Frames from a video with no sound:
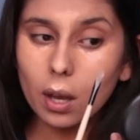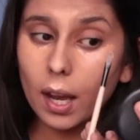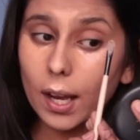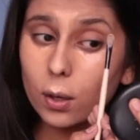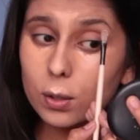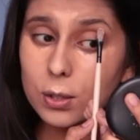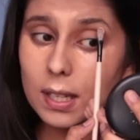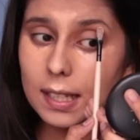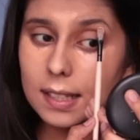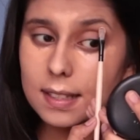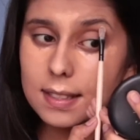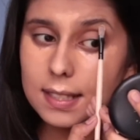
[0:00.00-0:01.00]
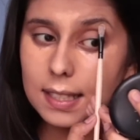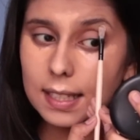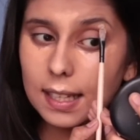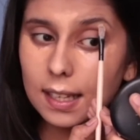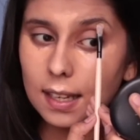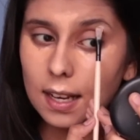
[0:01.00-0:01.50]
I also like
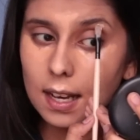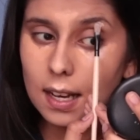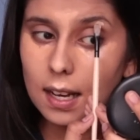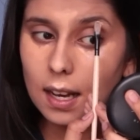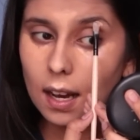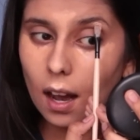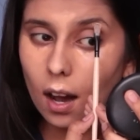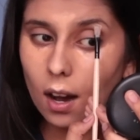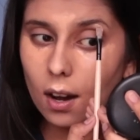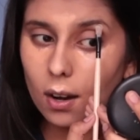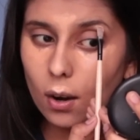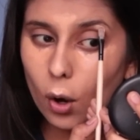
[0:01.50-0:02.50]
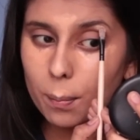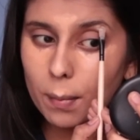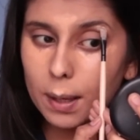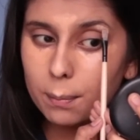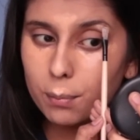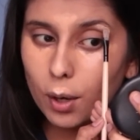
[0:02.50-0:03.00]
concealing on my